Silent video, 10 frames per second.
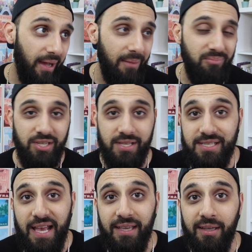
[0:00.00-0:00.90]
I'm just
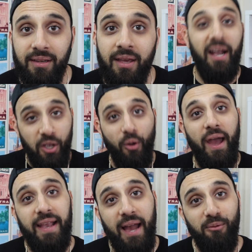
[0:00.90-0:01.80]
saying. I go
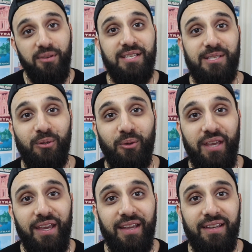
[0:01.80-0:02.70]
hang out with this little
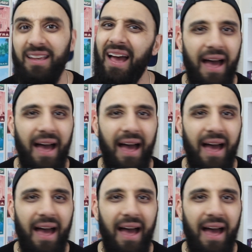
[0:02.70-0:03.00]
kid.